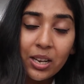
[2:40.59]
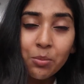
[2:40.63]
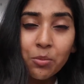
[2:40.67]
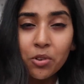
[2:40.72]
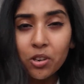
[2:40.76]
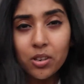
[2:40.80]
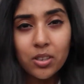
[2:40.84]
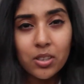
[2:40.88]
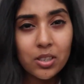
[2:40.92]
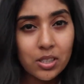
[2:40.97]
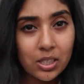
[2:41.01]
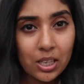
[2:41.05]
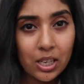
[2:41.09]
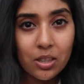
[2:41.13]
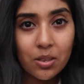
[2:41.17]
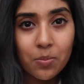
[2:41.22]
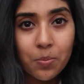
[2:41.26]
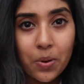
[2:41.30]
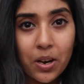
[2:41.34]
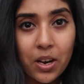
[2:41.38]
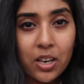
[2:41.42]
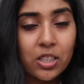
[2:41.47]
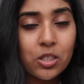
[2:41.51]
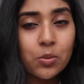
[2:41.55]
I'm not gonna take
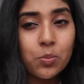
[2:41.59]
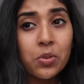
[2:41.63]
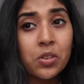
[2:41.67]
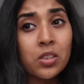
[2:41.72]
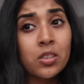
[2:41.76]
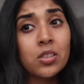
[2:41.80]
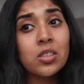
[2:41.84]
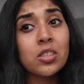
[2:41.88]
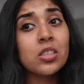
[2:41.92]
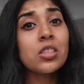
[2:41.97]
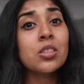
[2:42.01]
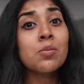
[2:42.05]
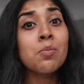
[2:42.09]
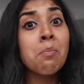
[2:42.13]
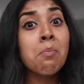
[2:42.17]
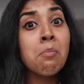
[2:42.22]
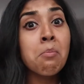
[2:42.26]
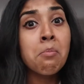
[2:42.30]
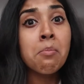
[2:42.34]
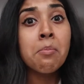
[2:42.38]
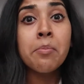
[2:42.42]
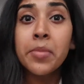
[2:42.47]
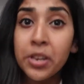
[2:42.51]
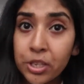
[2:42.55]
the bus because it's
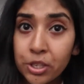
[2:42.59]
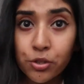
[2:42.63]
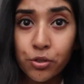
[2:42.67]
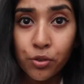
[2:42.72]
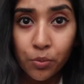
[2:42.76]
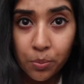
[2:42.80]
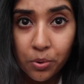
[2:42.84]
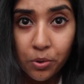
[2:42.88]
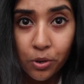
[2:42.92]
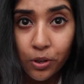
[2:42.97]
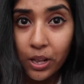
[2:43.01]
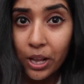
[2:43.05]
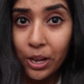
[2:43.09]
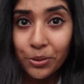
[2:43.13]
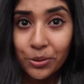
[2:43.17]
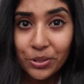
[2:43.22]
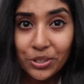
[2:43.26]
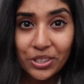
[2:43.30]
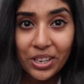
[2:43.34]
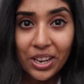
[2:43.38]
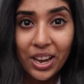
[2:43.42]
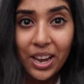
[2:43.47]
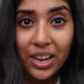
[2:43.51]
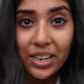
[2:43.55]
miserable
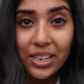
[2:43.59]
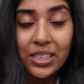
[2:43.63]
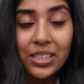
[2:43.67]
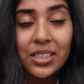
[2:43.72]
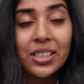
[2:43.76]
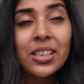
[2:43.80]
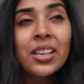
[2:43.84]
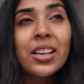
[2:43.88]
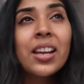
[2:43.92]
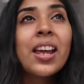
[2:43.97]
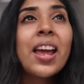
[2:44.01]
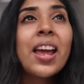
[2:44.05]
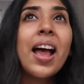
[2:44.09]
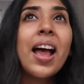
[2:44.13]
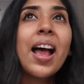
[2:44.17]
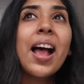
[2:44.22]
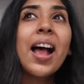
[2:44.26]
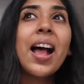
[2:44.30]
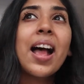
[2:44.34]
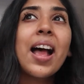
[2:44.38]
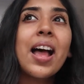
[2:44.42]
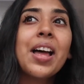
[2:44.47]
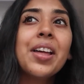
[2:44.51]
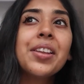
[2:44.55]
outside,
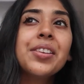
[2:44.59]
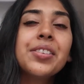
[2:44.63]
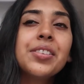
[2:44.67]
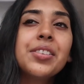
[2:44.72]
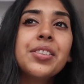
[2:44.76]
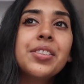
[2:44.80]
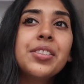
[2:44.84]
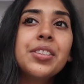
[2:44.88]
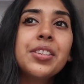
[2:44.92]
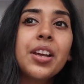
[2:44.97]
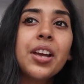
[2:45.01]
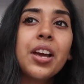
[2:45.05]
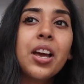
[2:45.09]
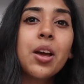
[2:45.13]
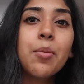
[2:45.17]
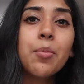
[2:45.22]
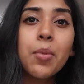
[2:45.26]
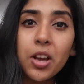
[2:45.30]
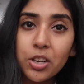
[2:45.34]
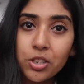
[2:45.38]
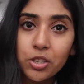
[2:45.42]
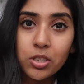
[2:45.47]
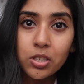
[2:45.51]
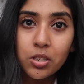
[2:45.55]
and
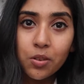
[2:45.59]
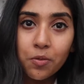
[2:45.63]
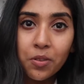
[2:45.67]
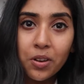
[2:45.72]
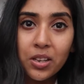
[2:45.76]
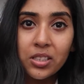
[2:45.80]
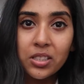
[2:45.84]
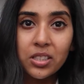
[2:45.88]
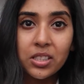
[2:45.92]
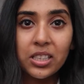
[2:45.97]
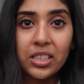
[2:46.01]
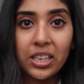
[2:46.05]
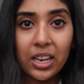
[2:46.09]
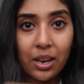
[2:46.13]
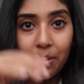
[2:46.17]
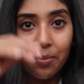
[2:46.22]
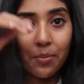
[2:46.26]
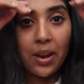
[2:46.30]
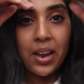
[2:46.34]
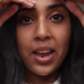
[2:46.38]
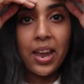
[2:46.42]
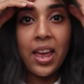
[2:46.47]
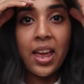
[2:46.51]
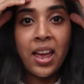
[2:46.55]
I just don't fancy getting
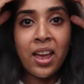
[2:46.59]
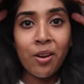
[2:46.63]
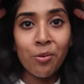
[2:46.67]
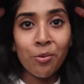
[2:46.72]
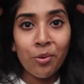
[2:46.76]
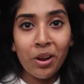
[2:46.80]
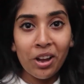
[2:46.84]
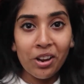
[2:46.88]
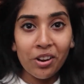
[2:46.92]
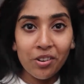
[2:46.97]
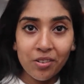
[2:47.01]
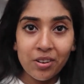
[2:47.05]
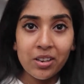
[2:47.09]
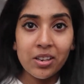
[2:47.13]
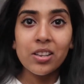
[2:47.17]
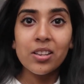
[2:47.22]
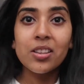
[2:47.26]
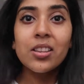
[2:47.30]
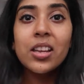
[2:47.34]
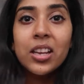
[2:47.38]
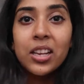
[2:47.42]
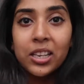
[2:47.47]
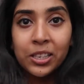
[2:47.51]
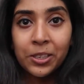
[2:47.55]
my hair wet or
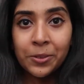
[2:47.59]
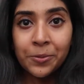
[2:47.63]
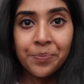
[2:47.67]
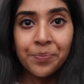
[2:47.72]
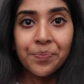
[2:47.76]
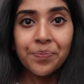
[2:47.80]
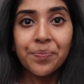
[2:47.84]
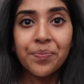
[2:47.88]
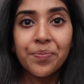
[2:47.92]
anything.